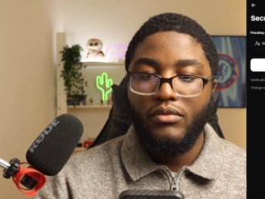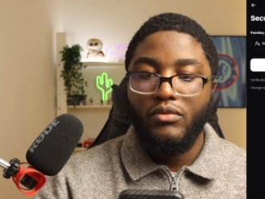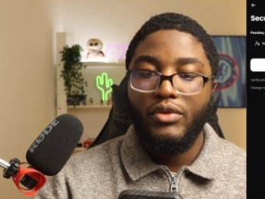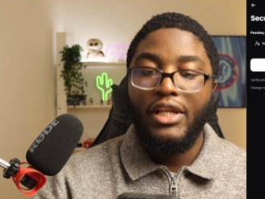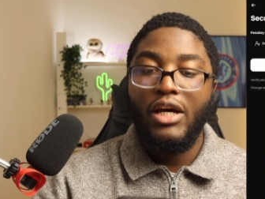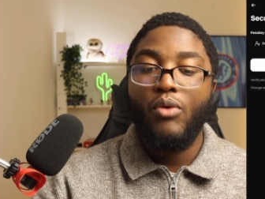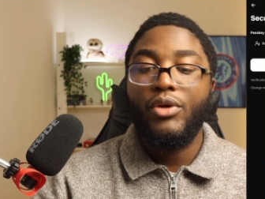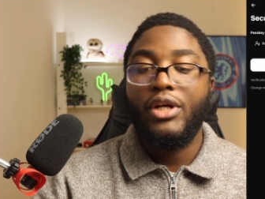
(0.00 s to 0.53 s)

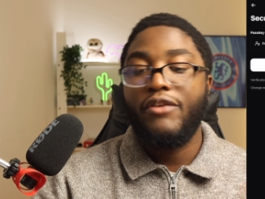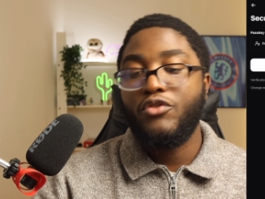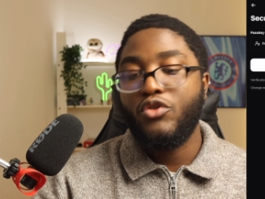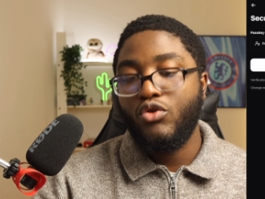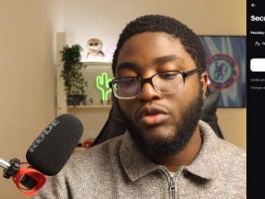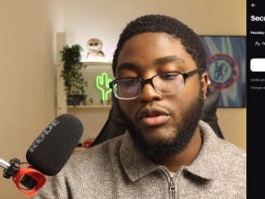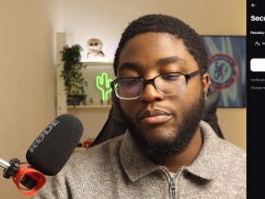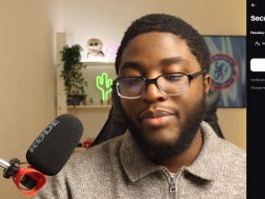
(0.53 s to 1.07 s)
Now we have to
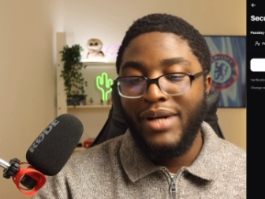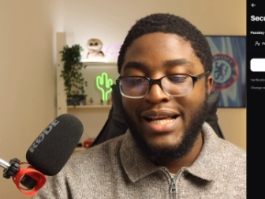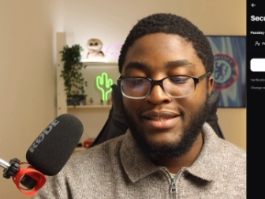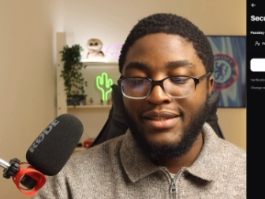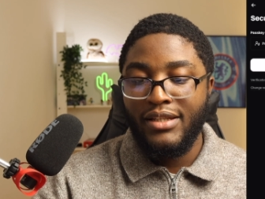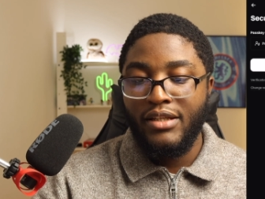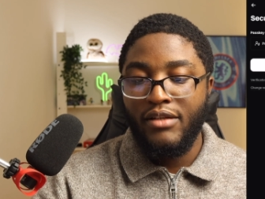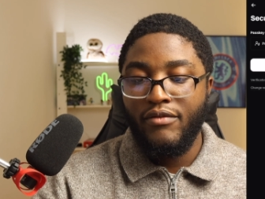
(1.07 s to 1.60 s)
do the
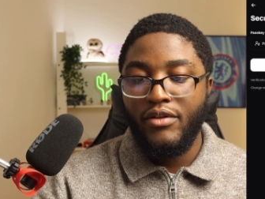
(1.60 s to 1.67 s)
passkey